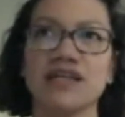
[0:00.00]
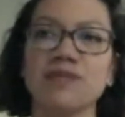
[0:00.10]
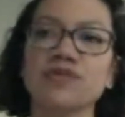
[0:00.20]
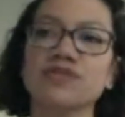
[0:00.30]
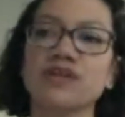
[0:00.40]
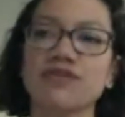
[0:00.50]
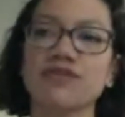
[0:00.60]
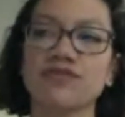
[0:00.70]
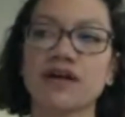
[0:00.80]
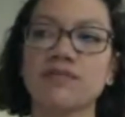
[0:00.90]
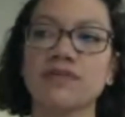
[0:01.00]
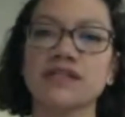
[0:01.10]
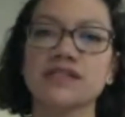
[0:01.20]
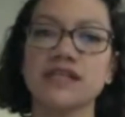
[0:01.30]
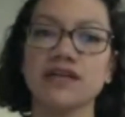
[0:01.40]
keep yourself
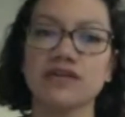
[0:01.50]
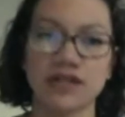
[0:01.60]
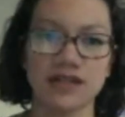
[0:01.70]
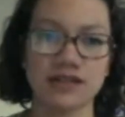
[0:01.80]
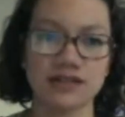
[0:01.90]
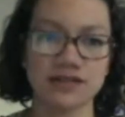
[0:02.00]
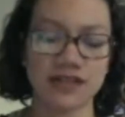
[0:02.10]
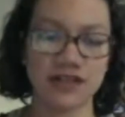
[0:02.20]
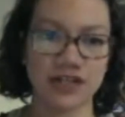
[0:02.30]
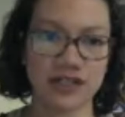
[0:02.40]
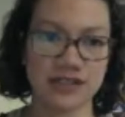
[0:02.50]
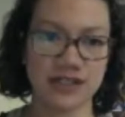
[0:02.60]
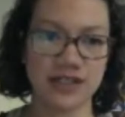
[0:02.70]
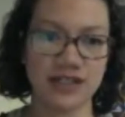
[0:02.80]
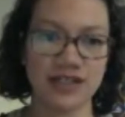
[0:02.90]
from tinkering like
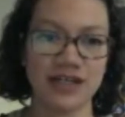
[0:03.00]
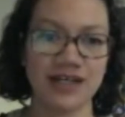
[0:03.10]
crazy